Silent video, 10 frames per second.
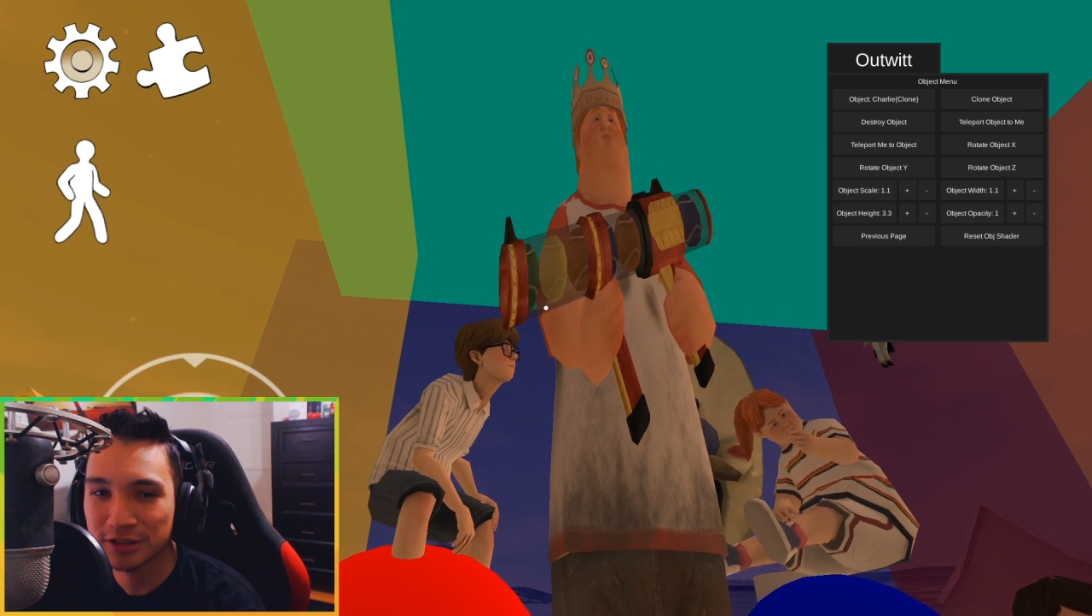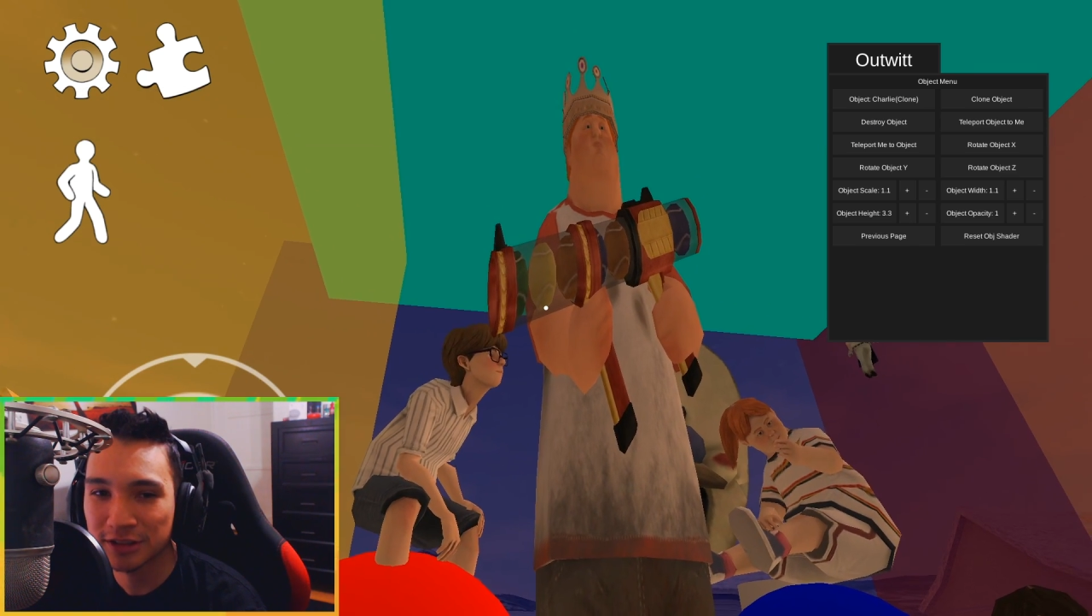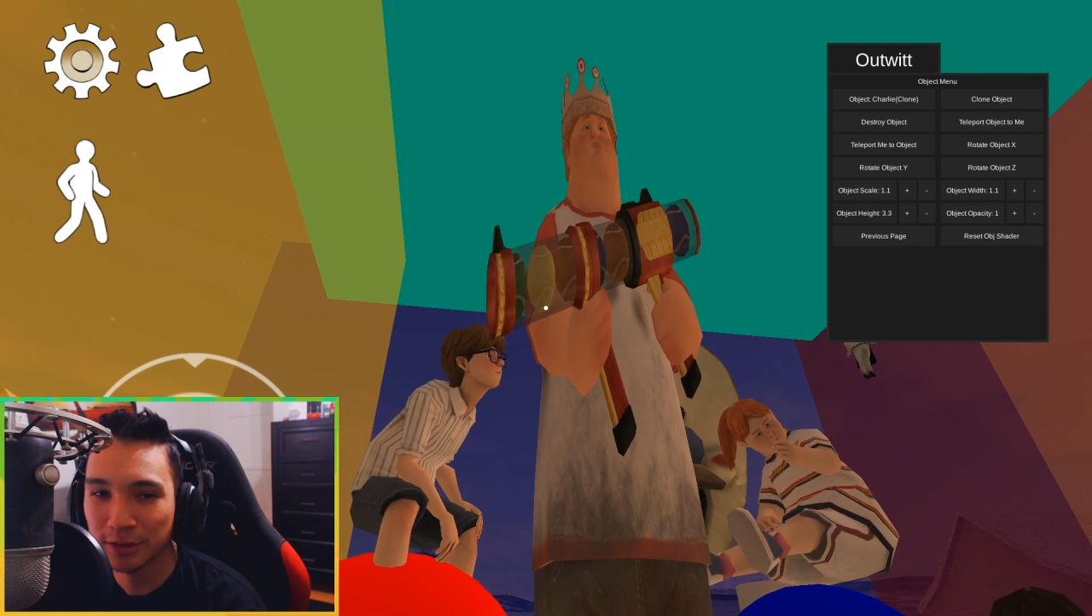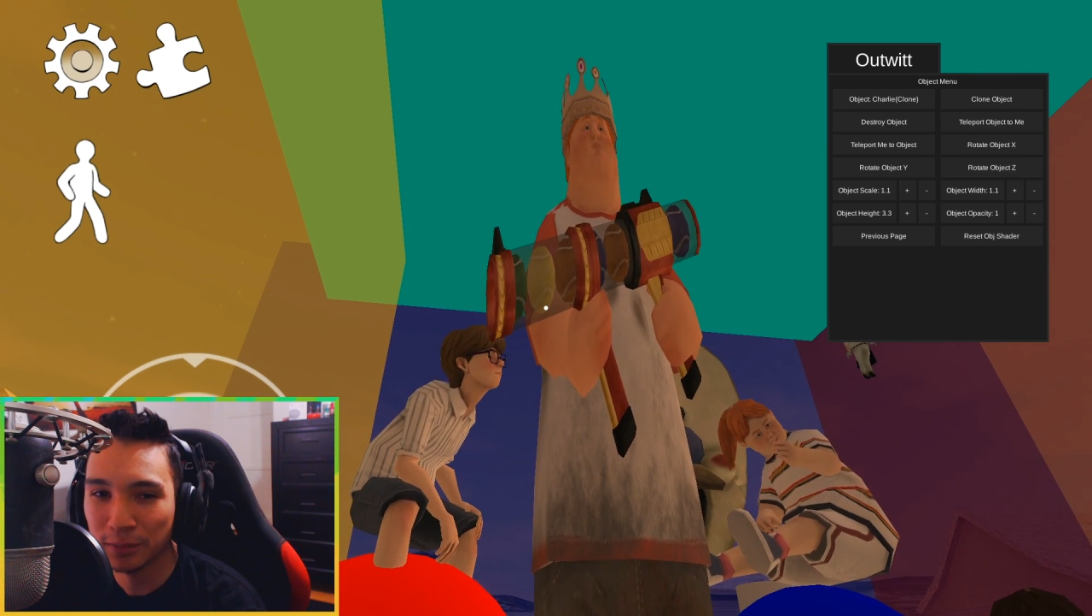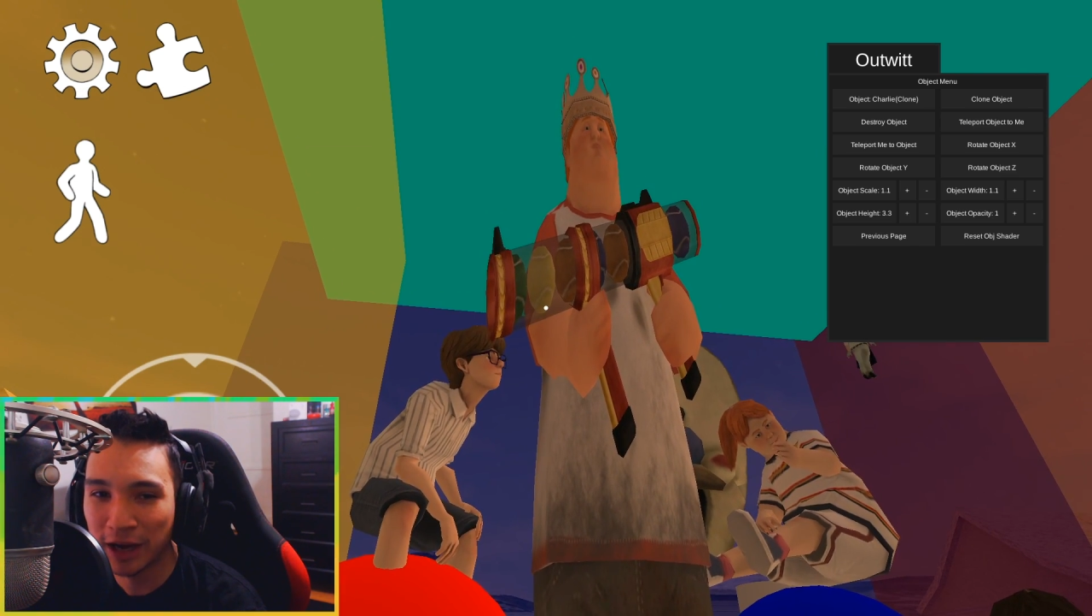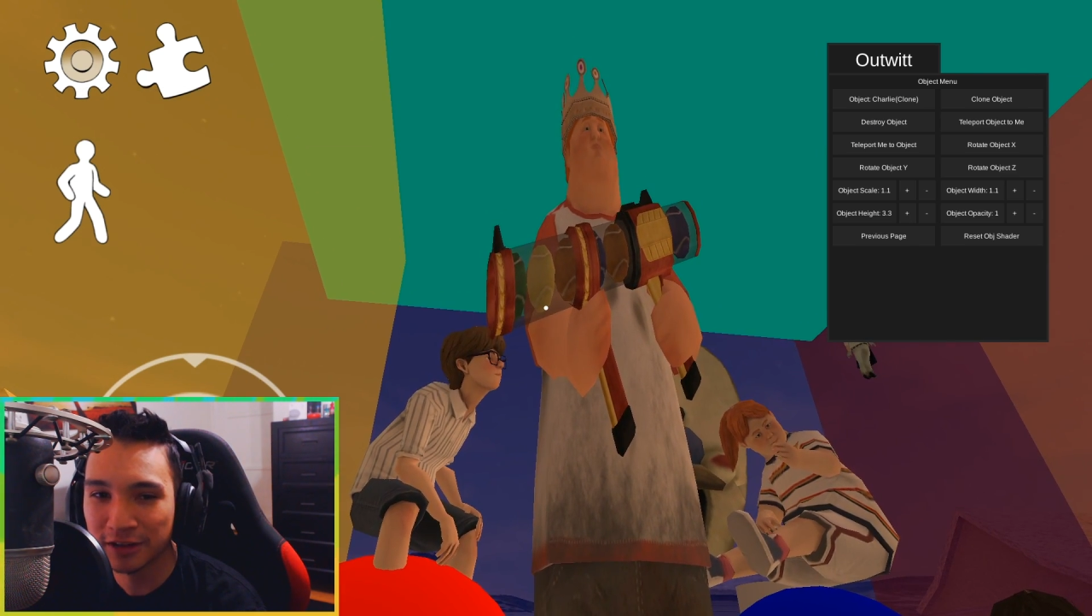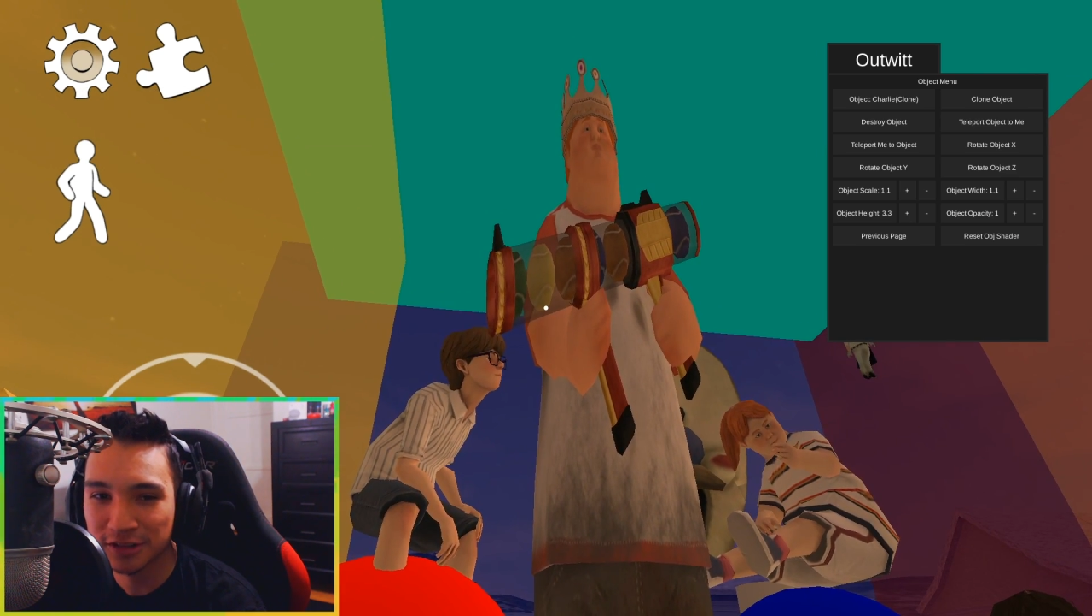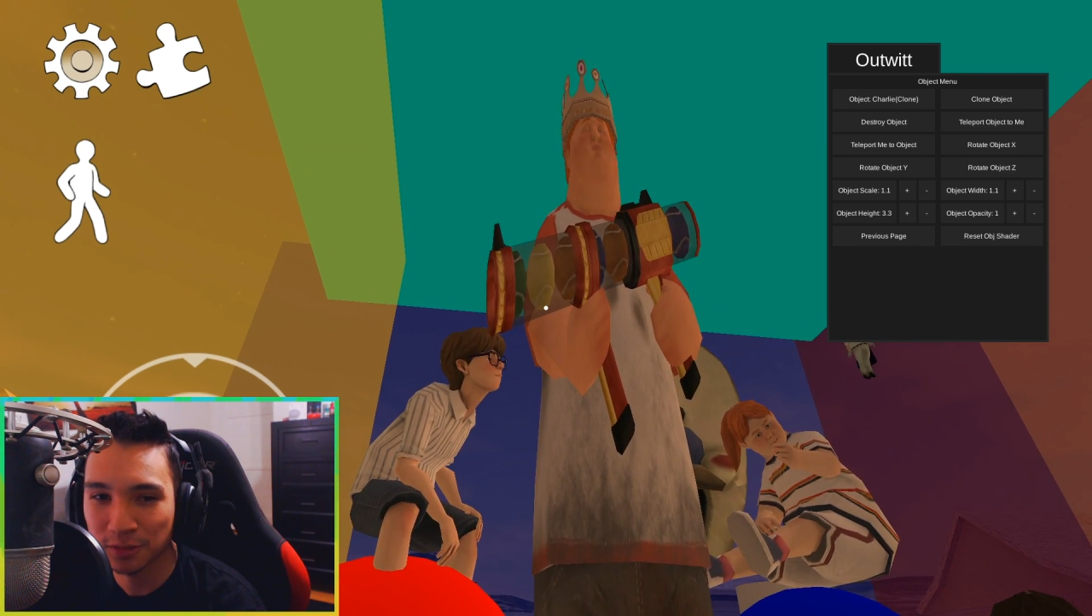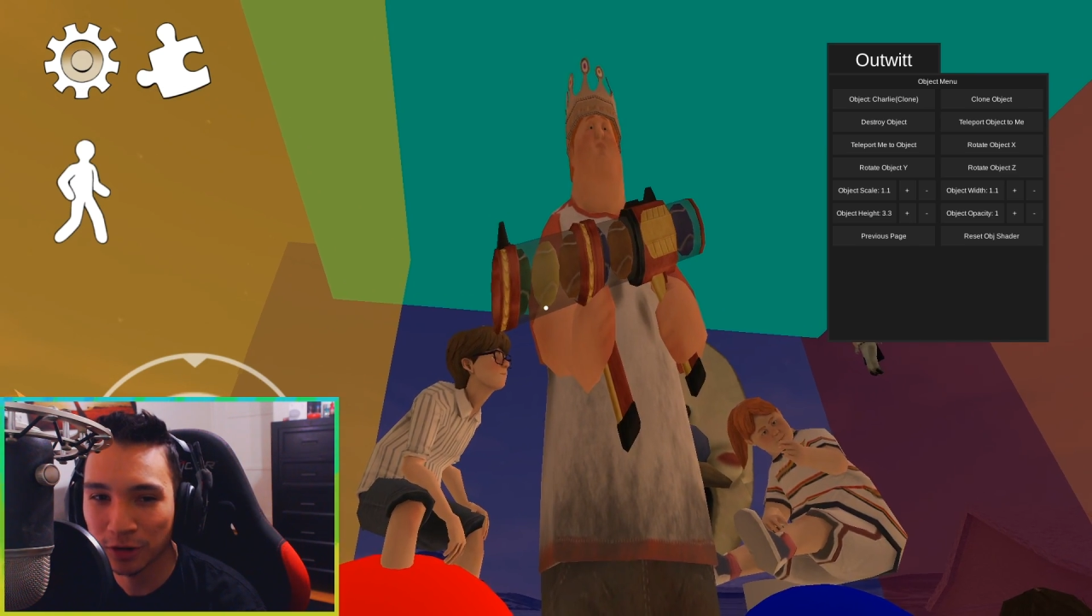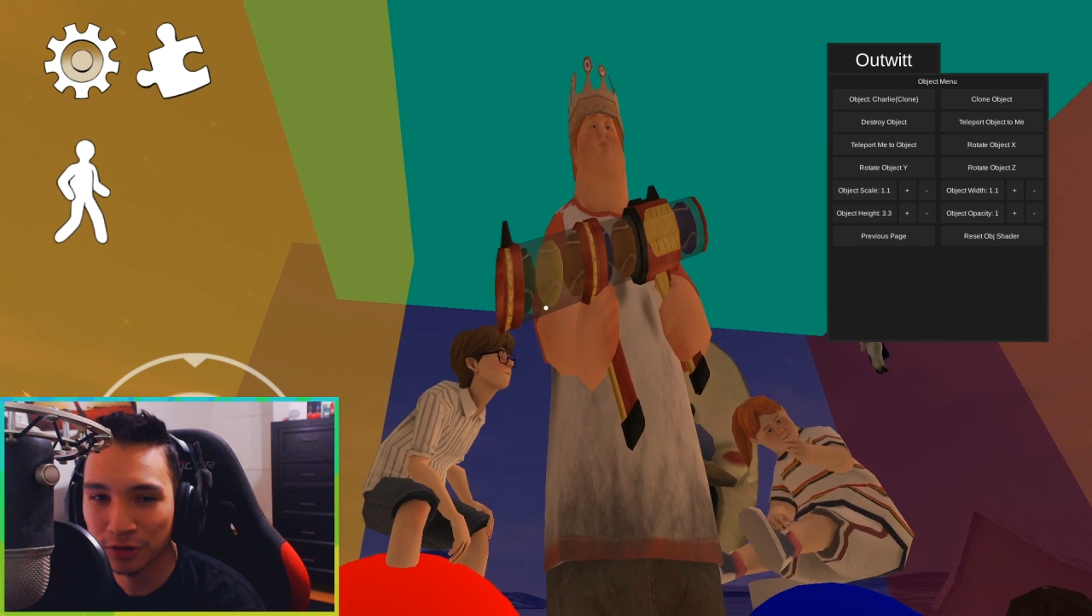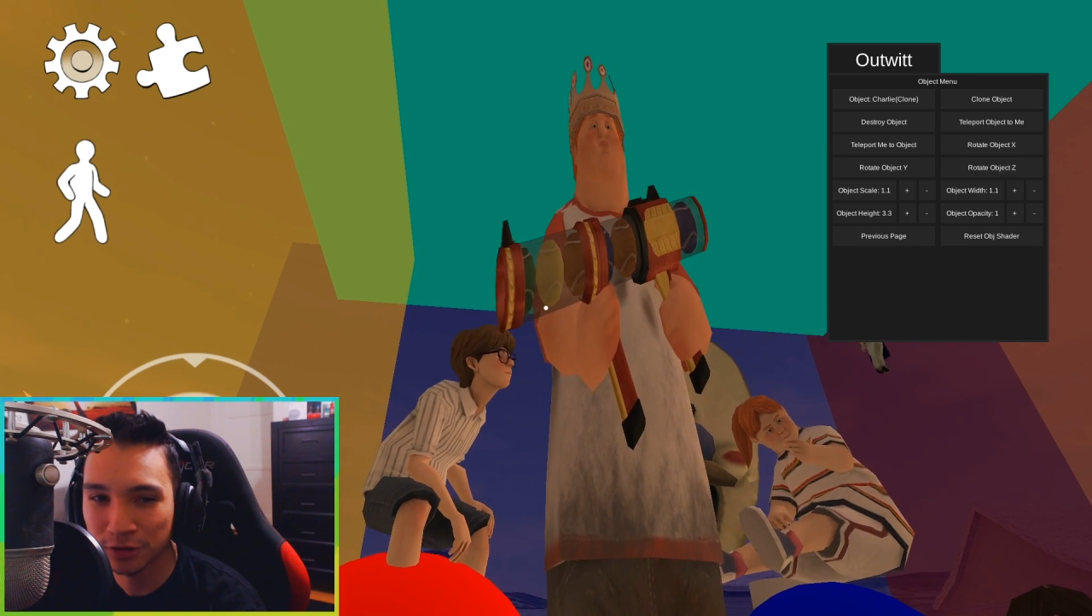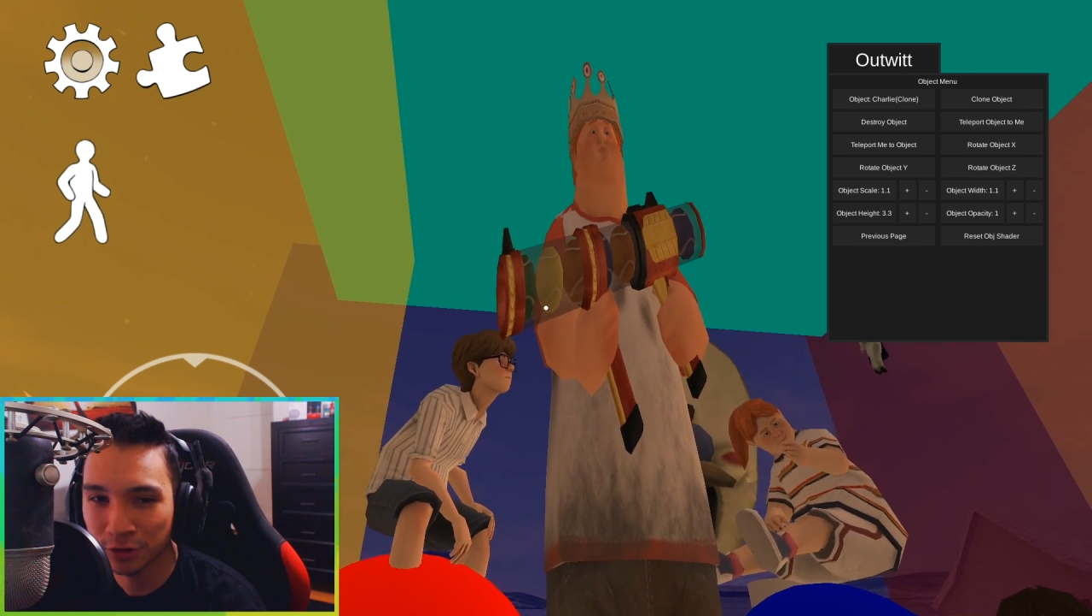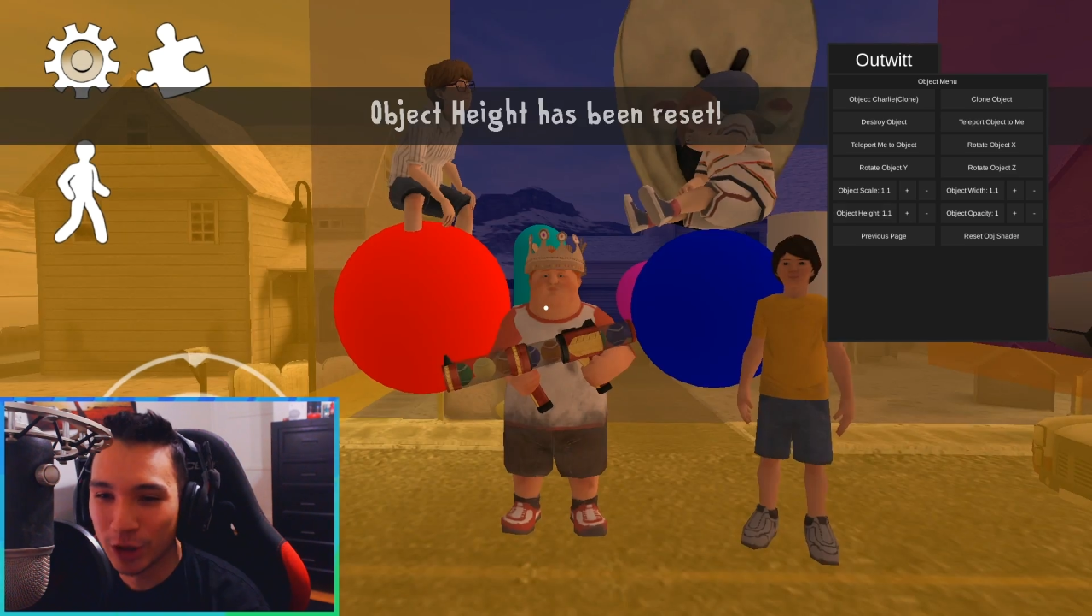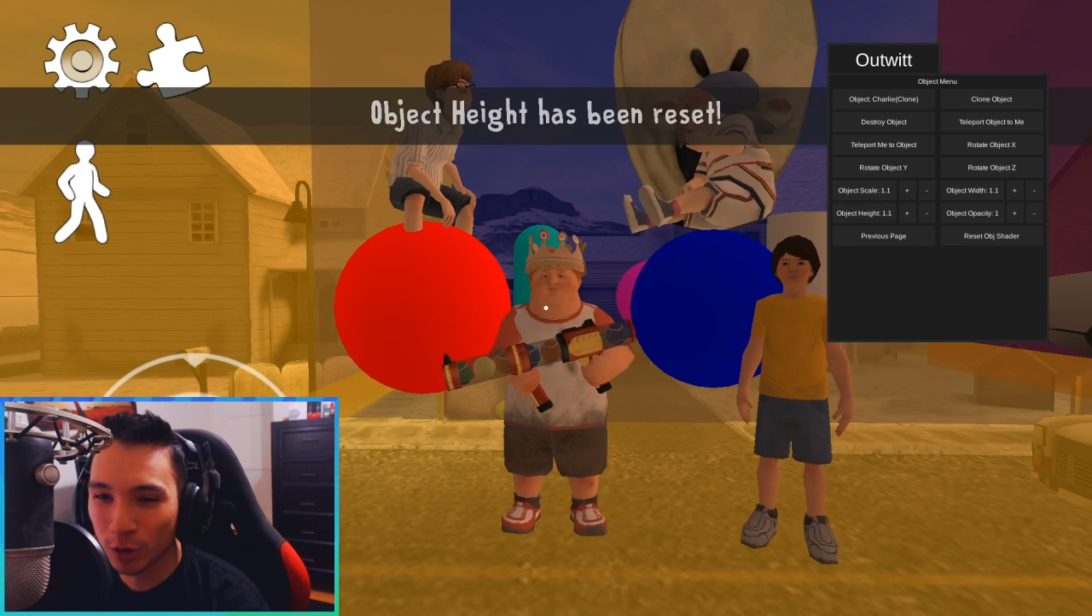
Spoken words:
into the basketball hoop.